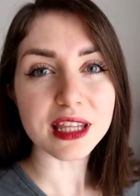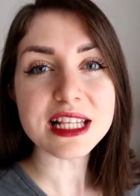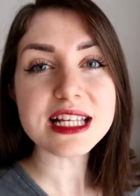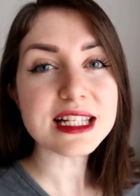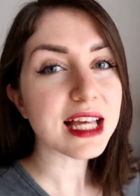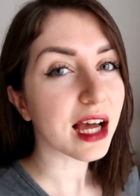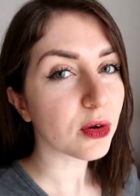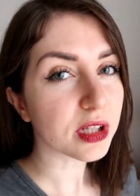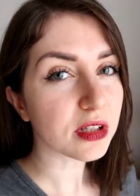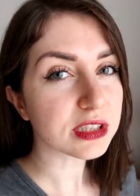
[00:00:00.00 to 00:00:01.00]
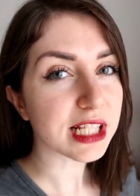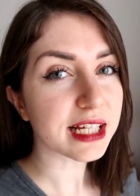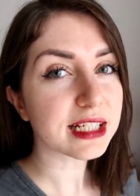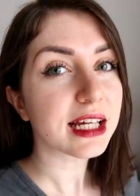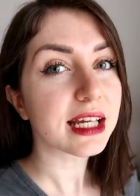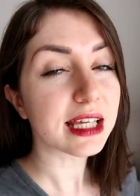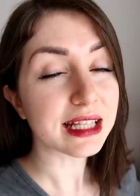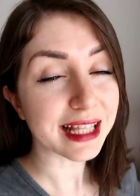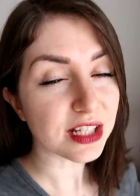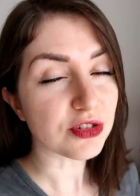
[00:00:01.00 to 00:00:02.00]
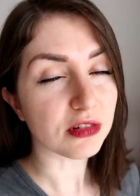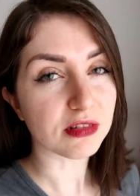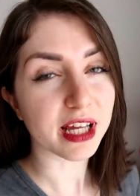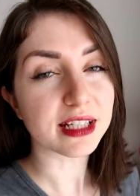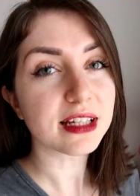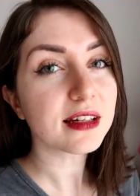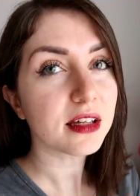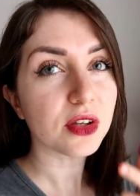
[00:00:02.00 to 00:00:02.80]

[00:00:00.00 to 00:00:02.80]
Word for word: This is how it looks like in natural lighting.